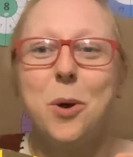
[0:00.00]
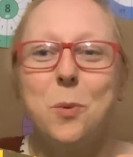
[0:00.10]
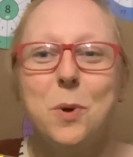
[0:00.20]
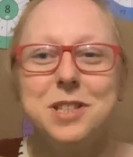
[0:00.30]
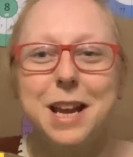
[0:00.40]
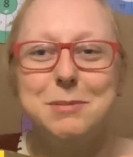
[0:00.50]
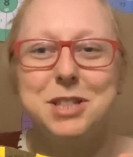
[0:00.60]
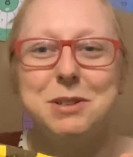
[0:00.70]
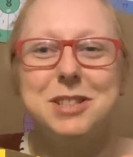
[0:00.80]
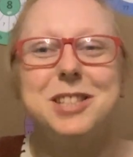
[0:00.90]
1 times
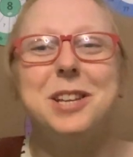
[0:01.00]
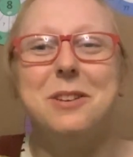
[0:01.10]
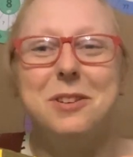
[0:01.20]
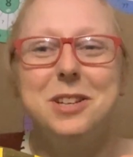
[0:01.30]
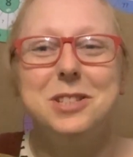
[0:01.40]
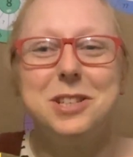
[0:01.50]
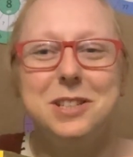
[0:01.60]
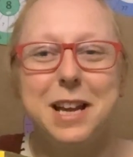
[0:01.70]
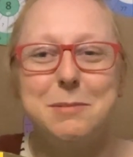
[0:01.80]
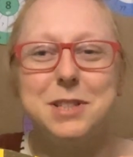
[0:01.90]
2 is 2. 2
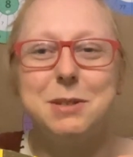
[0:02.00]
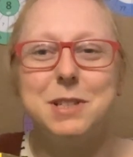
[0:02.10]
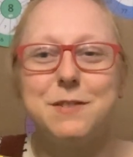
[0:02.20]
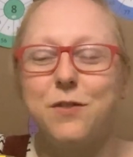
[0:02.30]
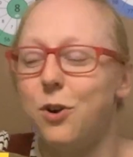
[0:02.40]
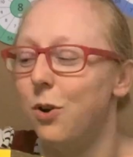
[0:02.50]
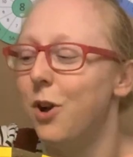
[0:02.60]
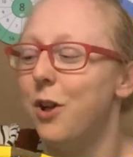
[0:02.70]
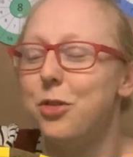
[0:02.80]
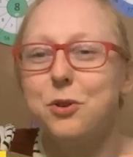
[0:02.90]
times 2 is 4.
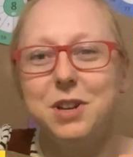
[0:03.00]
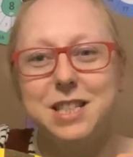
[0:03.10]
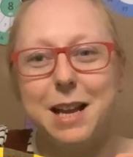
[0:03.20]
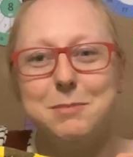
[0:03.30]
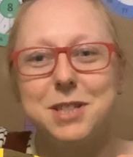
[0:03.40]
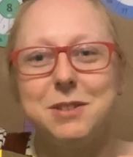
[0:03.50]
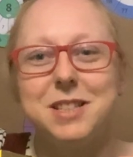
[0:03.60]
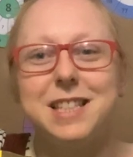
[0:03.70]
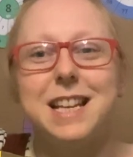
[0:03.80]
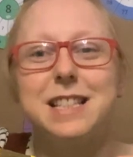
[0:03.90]
3 times 2
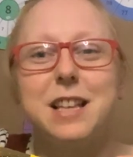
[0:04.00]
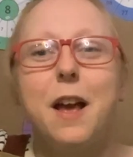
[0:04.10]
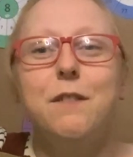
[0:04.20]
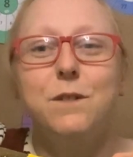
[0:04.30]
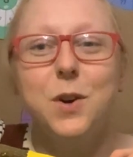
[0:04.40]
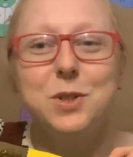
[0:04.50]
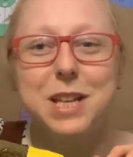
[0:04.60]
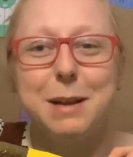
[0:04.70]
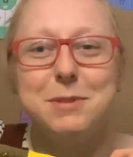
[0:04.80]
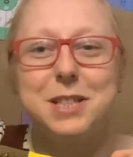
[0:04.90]
is 6. 4
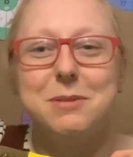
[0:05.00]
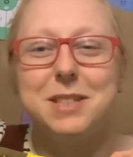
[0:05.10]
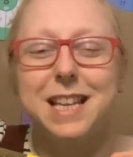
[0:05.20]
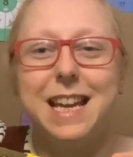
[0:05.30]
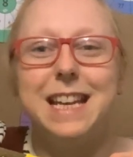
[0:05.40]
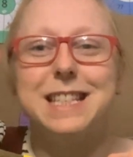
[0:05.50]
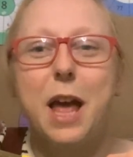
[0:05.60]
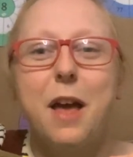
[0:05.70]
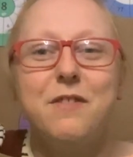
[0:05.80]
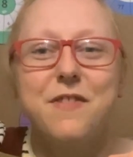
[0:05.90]
times 2 is 8.
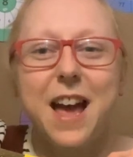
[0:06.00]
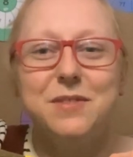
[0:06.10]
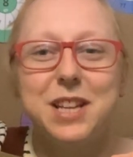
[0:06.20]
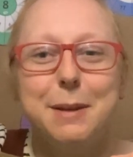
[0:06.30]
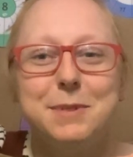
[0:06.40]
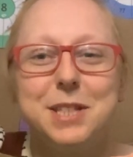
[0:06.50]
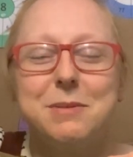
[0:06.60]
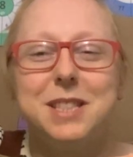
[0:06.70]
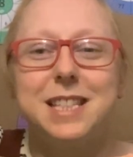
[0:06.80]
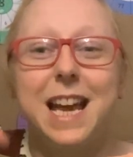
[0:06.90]
5 times 2
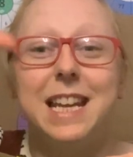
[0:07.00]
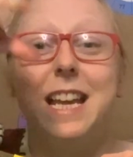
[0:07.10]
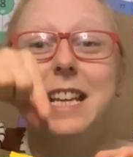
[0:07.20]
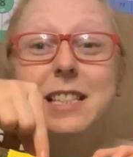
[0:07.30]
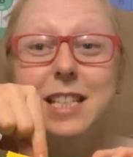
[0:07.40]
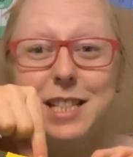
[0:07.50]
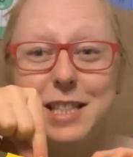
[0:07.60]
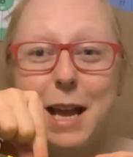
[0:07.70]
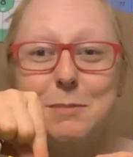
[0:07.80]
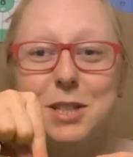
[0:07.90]
is 10. 6
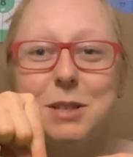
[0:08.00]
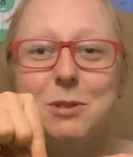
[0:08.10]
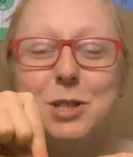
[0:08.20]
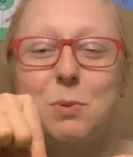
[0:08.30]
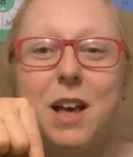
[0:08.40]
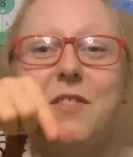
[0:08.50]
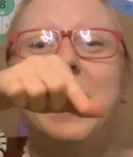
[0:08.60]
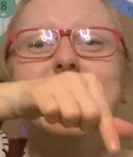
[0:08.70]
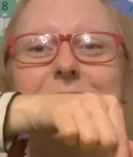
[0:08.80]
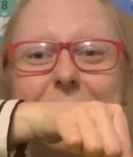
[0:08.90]
times 2 is 12.
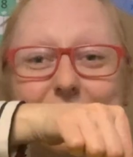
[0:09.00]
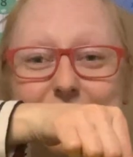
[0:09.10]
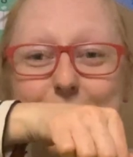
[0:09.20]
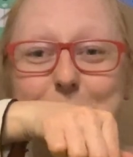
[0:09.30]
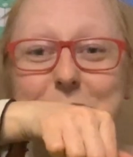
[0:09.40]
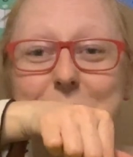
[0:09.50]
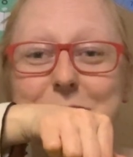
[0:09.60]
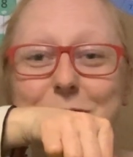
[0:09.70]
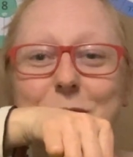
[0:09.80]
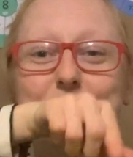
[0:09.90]
7 times 2
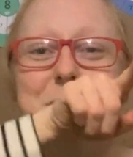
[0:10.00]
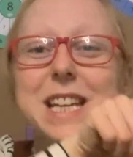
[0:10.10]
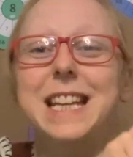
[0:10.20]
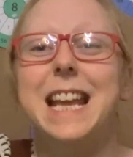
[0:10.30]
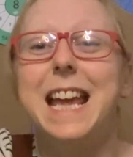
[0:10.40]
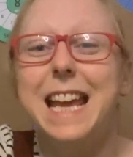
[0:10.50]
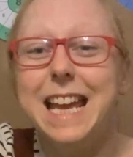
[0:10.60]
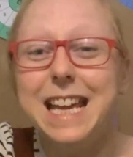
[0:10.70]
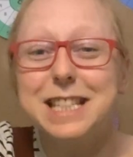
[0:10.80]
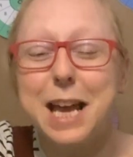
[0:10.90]
is 14.
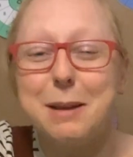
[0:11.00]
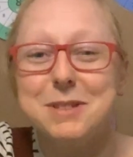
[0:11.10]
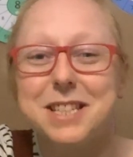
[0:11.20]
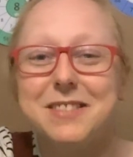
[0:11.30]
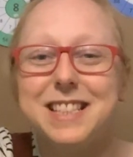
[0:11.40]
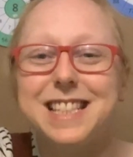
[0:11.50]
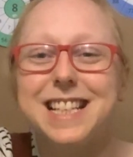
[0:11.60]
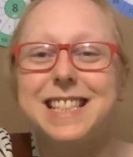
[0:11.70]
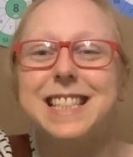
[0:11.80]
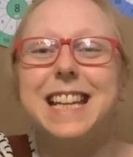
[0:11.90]
8 times 2 is
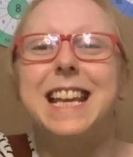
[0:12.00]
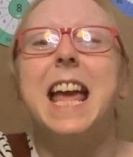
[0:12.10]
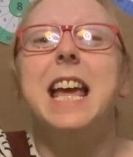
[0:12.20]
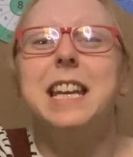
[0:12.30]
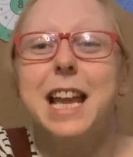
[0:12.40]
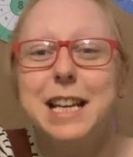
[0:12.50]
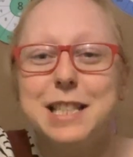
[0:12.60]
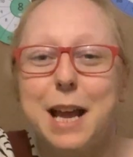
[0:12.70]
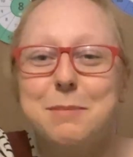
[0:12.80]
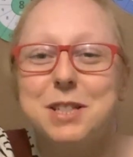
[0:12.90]
16, 9
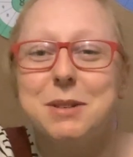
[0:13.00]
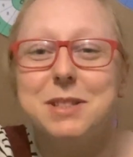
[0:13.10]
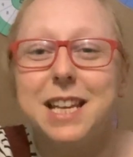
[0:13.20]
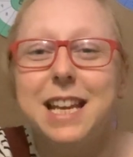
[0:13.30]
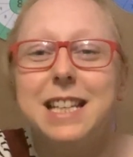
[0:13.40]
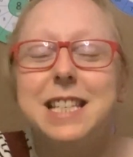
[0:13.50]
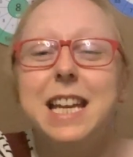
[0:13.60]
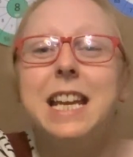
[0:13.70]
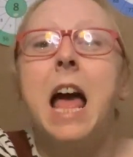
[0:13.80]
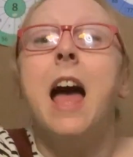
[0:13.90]
times 2 is
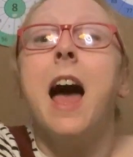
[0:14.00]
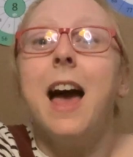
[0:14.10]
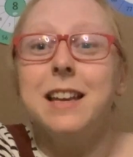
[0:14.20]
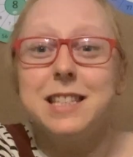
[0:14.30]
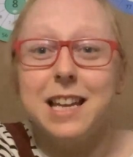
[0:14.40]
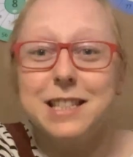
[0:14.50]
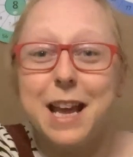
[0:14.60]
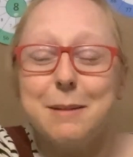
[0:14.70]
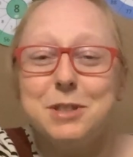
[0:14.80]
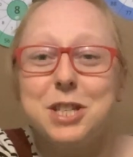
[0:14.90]
18, and 10
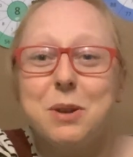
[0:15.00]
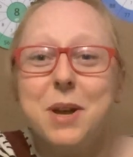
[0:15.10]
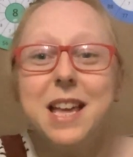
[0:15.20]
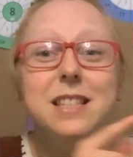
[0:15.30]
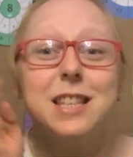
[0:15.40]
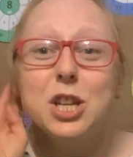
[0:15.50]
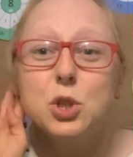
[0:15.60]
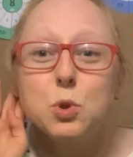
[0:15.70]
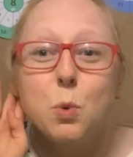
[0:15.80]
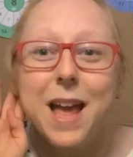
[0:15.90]
times 2 is
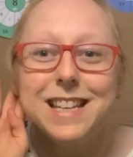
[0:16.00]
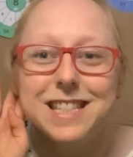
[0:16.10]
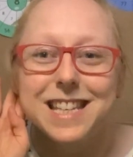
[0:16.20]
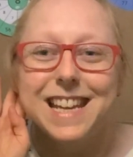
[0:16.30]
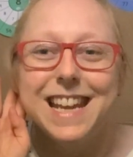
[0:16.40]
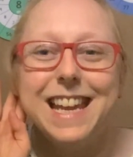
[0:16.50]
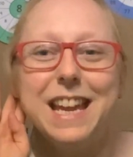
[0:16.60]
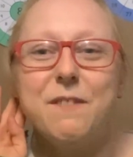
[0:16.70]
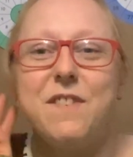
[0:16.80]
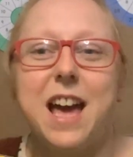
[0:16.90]

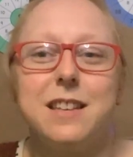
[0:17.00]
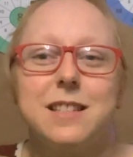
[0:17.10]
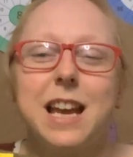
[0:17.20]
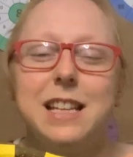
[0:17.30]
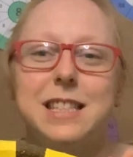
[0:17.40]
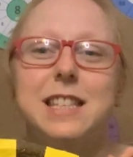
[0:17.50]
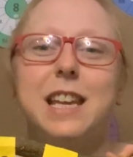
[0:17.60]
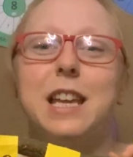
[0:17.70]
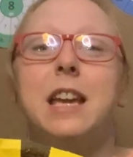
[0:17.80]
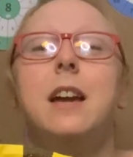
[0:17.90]
20.
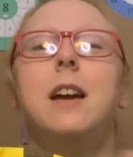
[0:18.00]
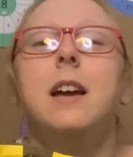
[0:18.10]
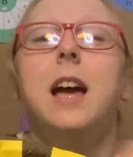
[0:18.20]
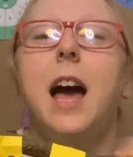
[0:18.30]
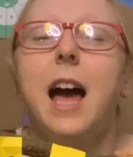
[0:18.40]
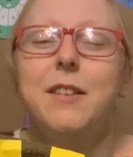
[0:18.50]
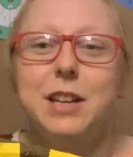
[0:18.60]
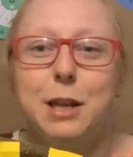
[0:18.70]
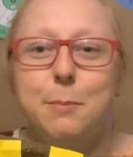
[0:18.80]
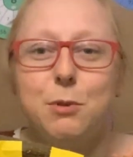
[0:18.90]
Fantastic. Have a
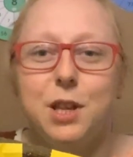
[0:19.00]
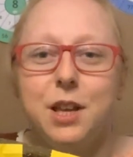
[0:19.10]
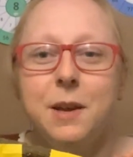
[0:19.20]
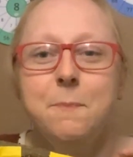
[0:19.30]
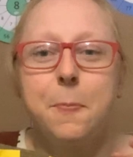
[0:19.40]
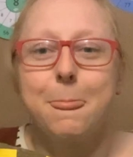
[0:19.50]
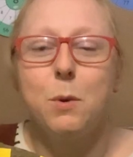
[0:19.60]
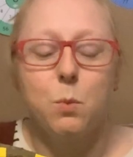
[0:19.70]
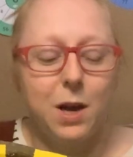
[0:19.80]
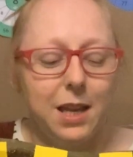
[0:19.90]
little breather
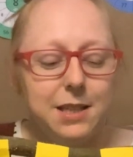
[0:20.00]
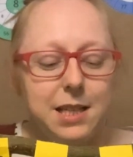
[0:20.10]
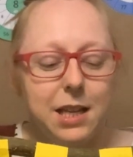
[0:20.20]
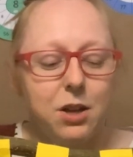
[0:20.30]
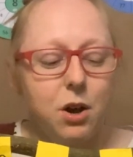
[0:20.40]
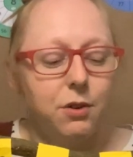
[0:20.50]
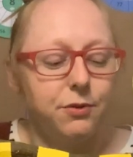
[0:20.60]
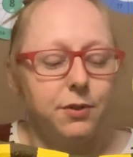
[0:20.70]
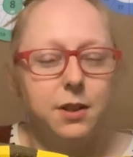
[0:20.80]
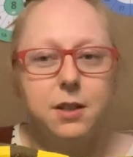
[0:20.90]
while I take
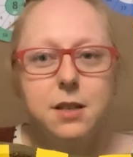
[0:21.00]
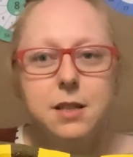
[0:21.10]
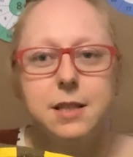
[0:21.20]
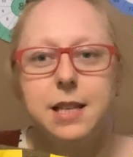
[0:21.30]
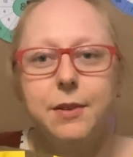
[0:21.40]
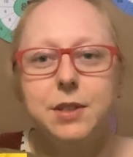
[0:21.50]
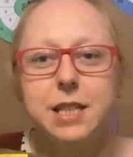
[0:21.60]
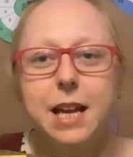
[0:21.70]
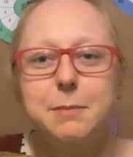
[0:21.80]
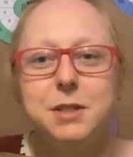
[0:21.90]
off 7
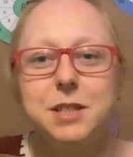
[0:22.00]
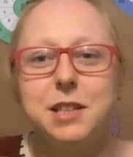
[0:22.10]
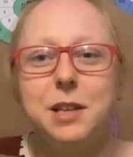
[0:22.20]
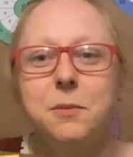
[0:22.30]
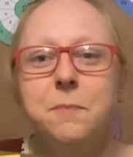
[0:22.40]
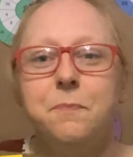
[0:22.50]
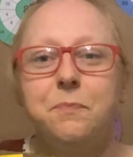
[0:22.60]
times 2.